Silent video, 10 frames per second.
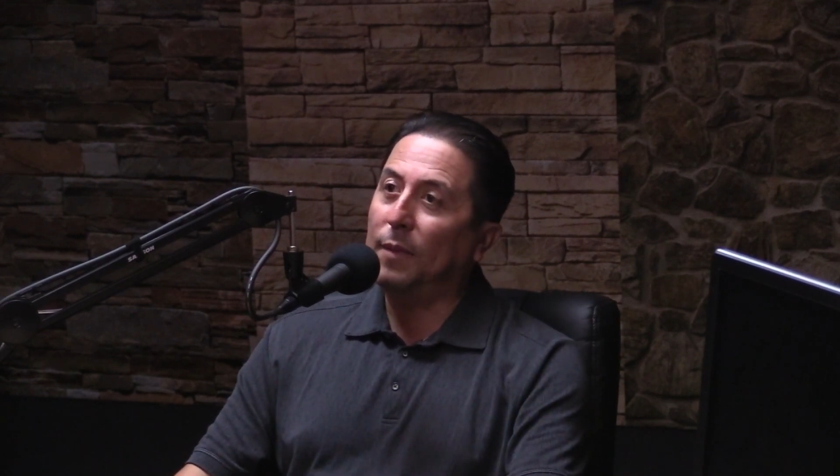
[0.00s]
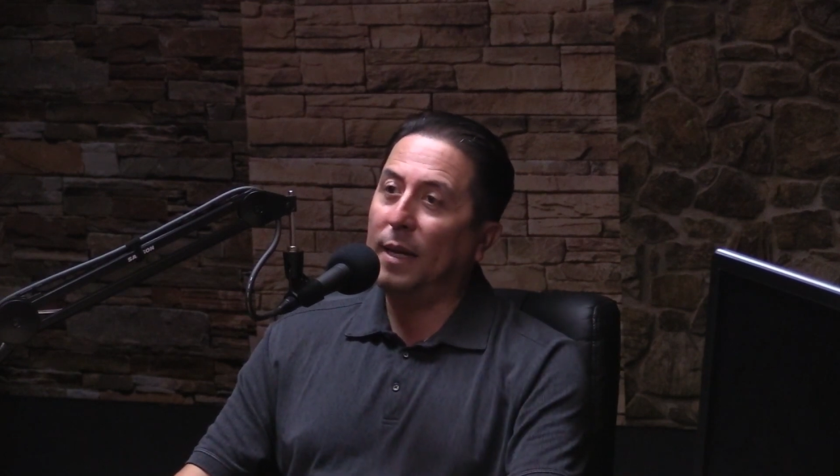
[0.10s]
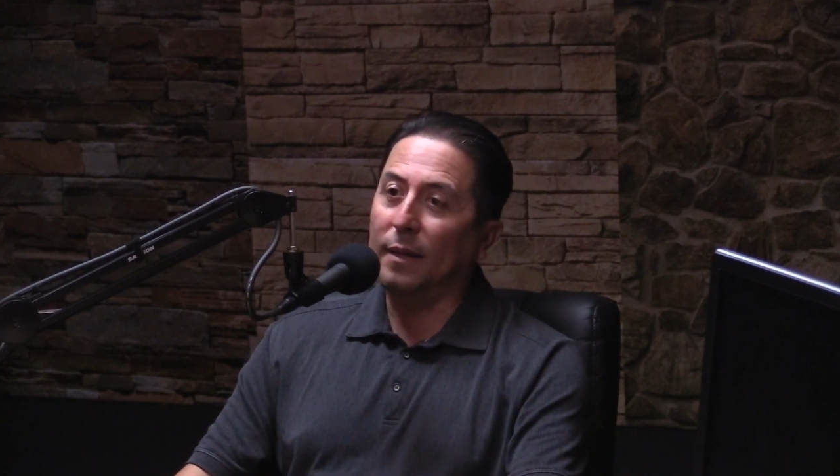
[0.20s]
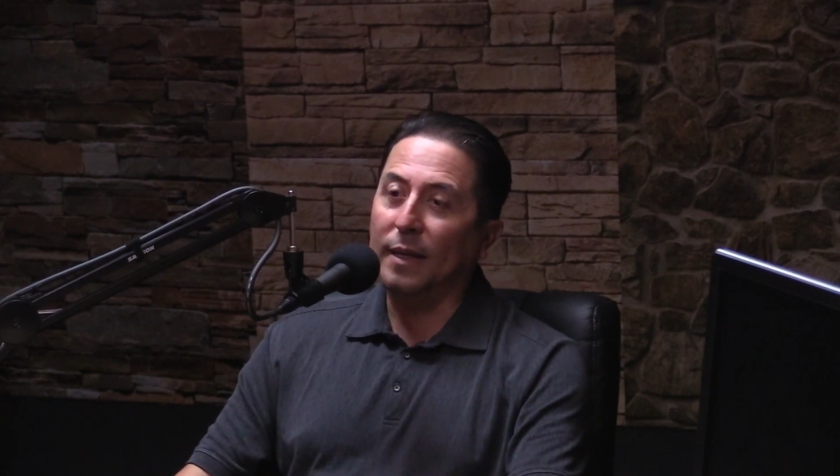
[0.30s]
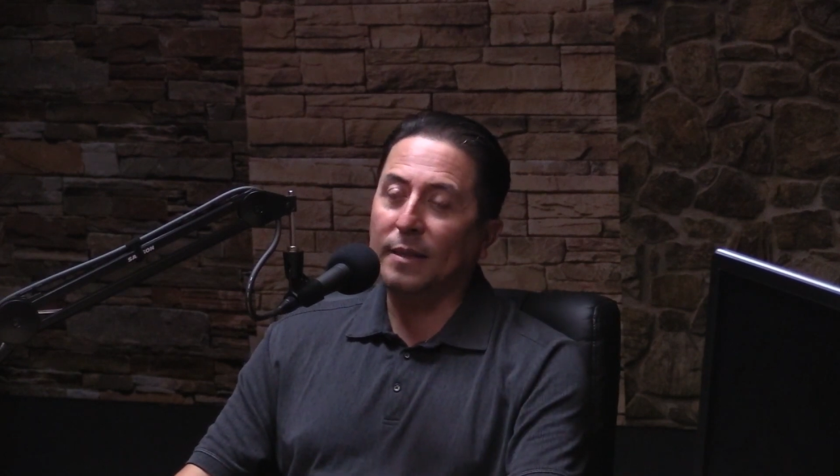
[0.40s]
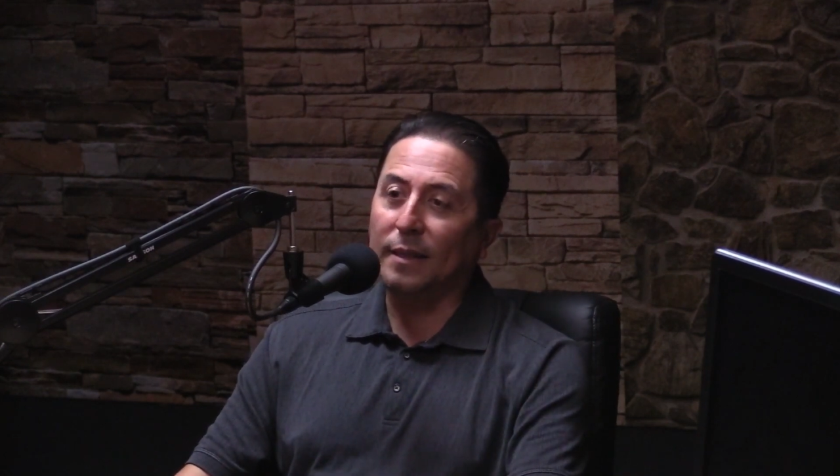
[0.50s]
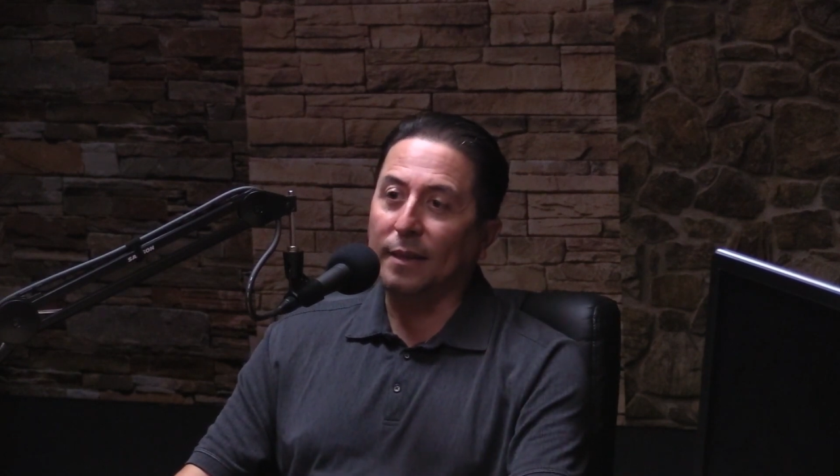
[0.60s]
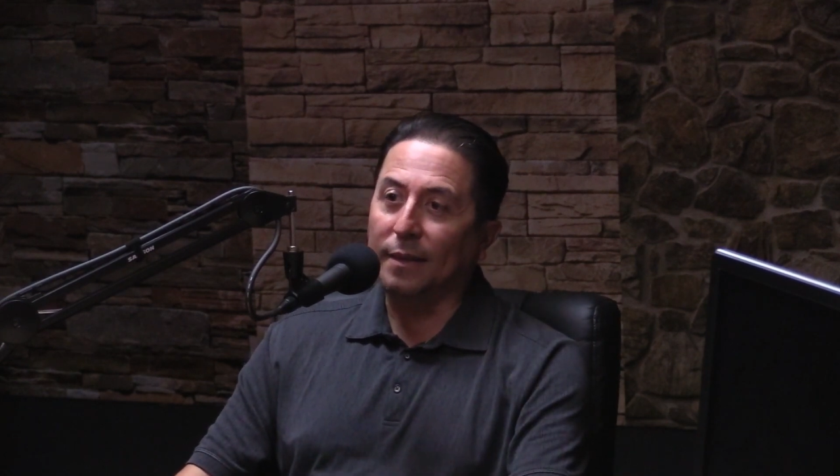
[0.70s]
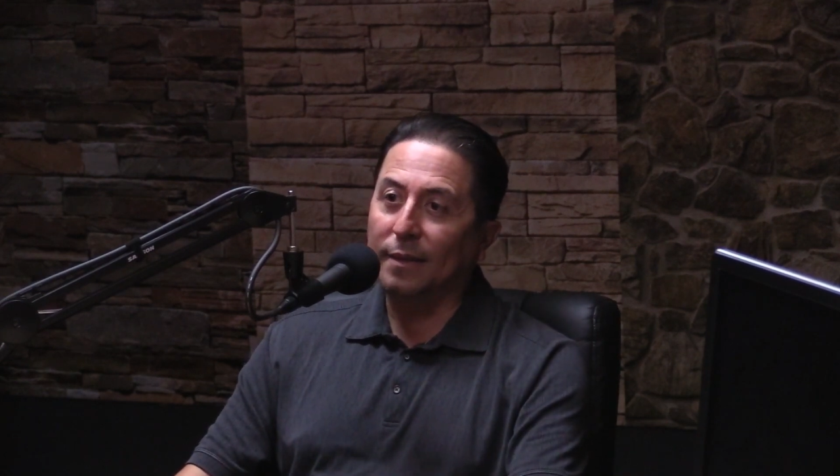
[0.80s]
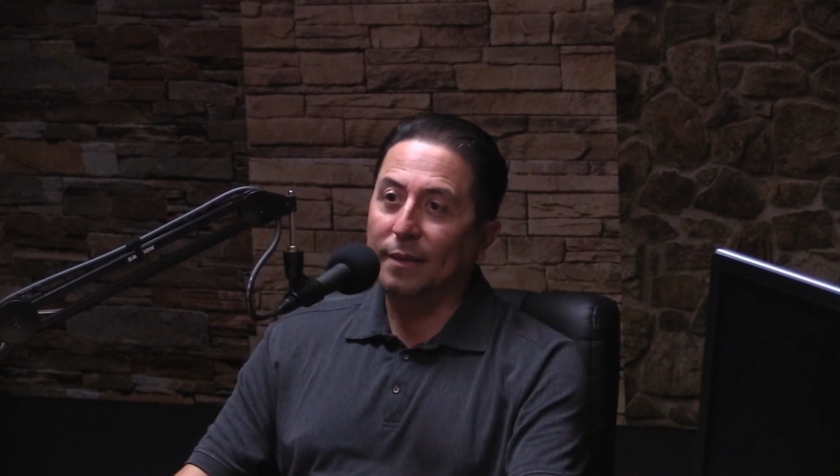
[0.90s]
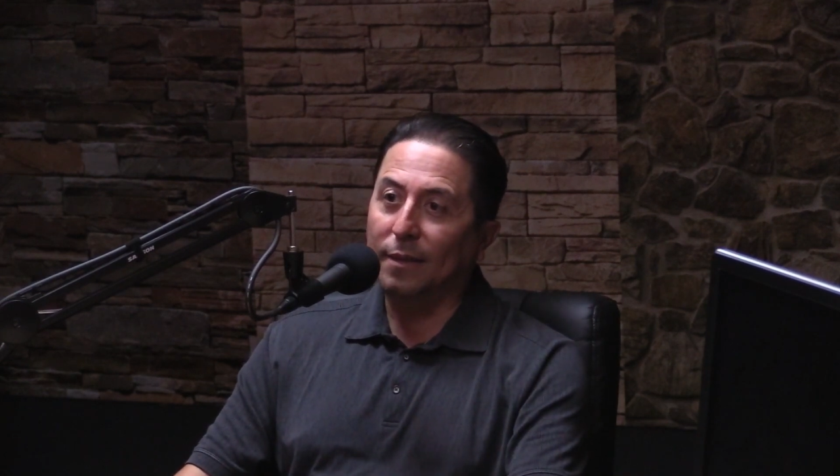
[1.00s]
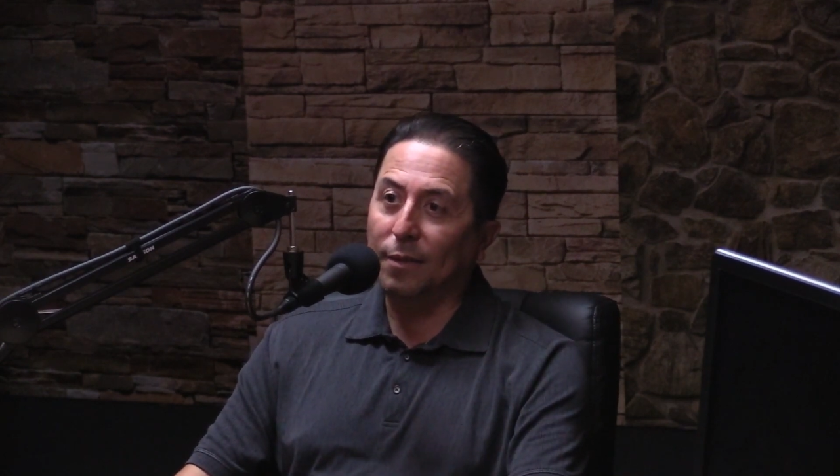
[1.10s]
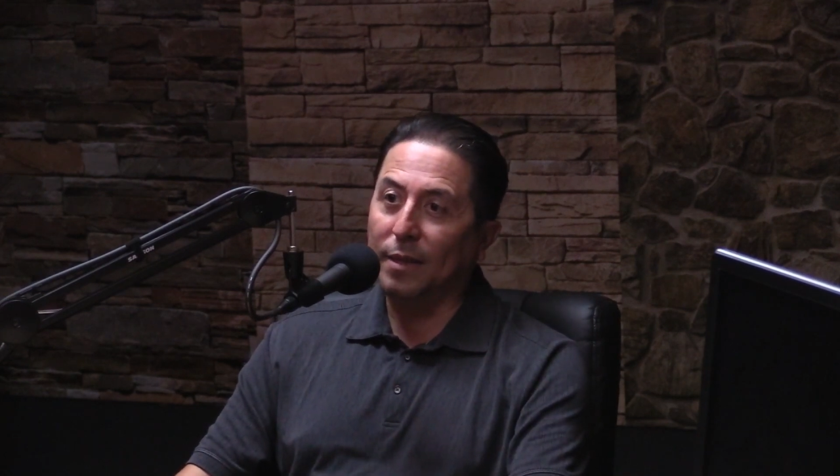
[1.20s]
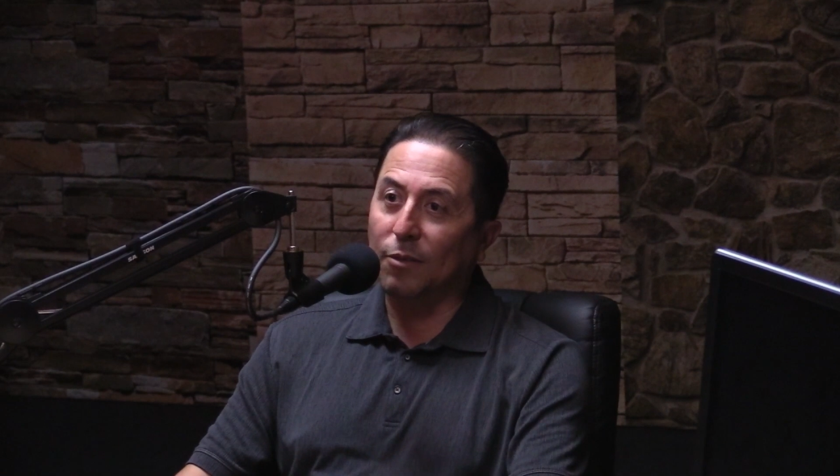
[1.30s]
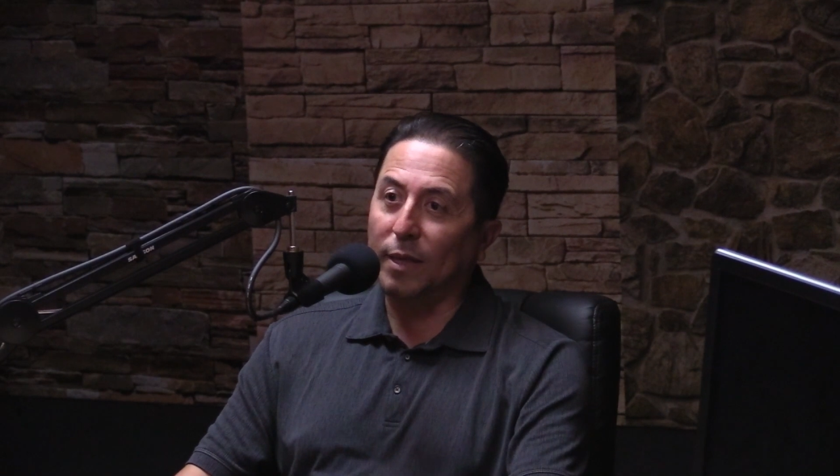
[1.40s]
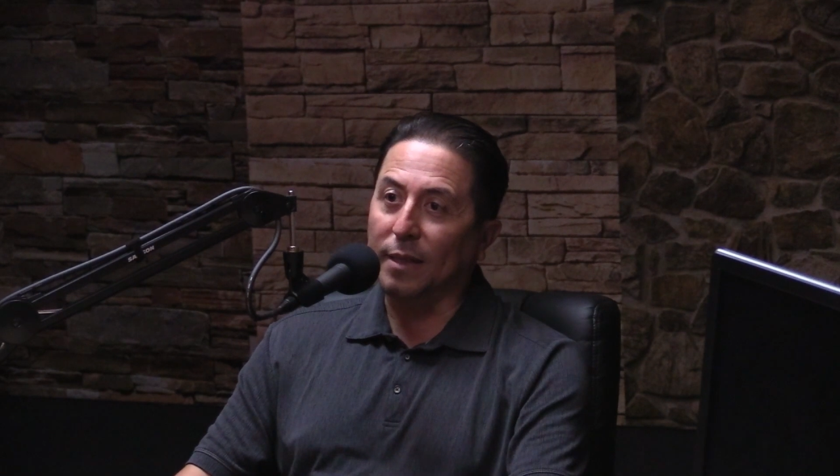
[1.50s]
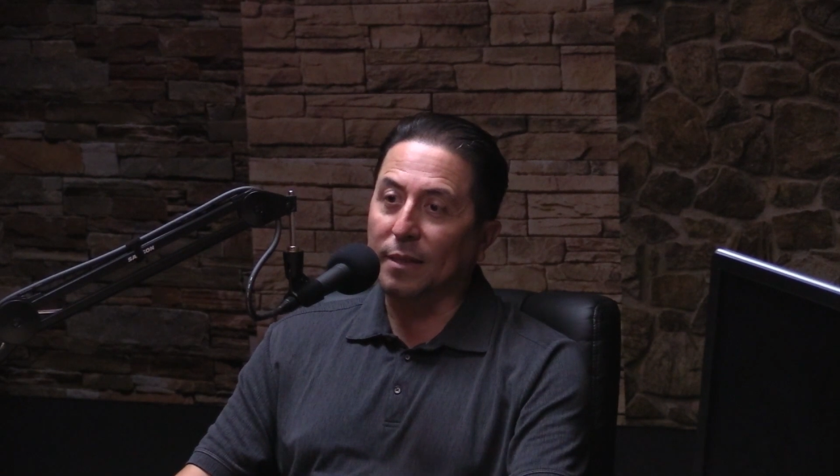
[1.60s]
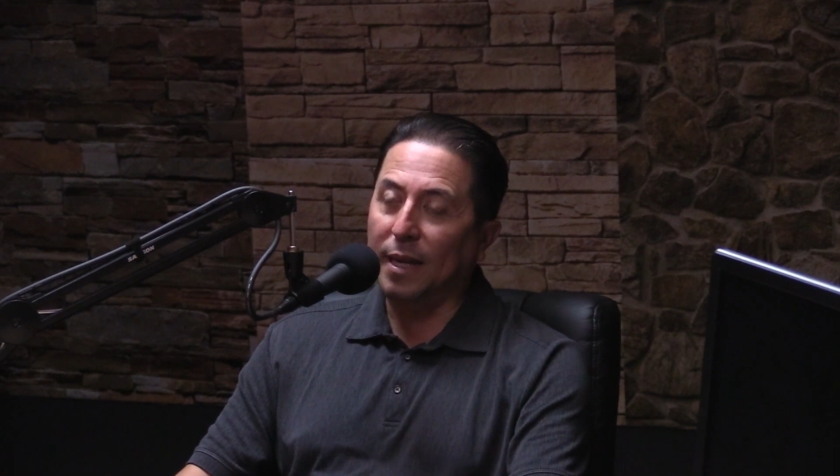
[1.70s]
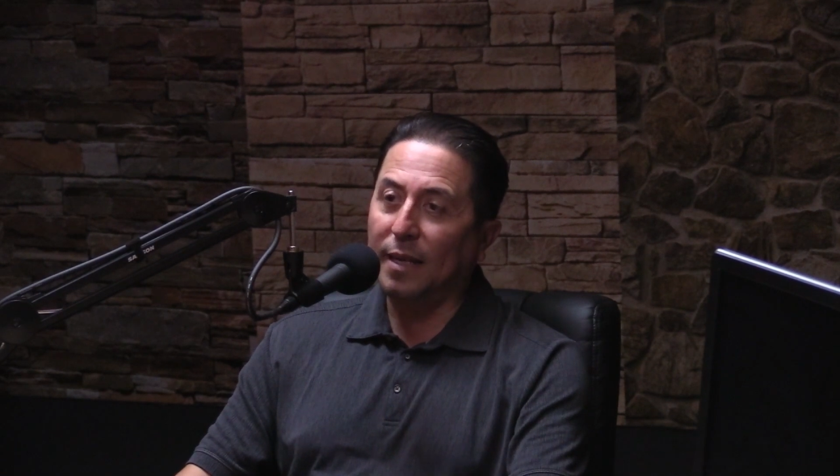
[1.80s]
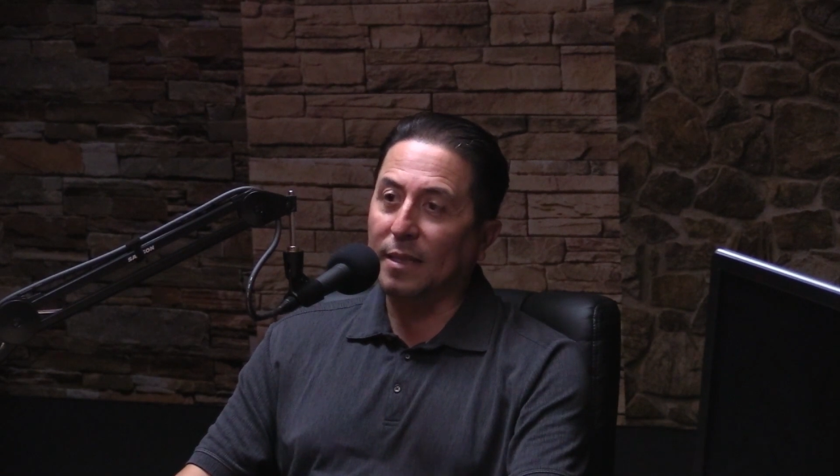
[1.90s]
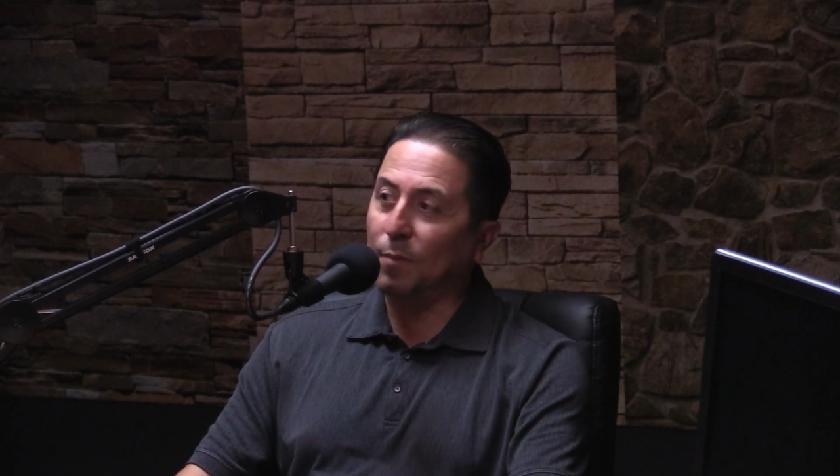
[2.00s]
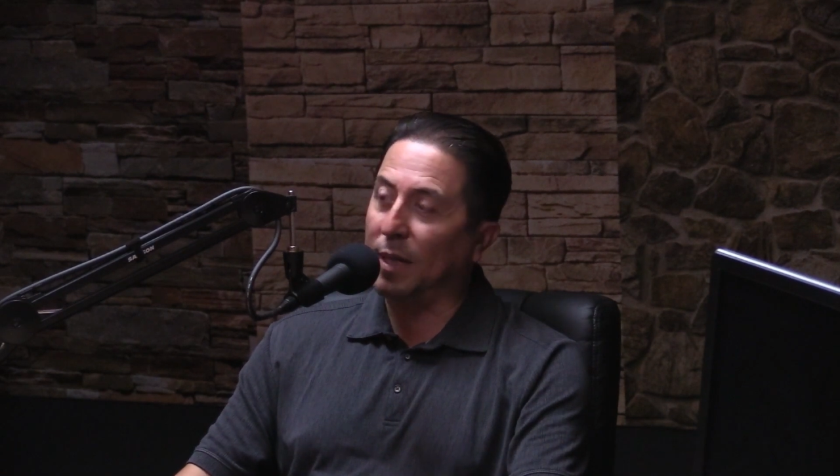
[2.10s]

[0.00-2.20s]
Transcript: man, that's a, you know, that's quite the task.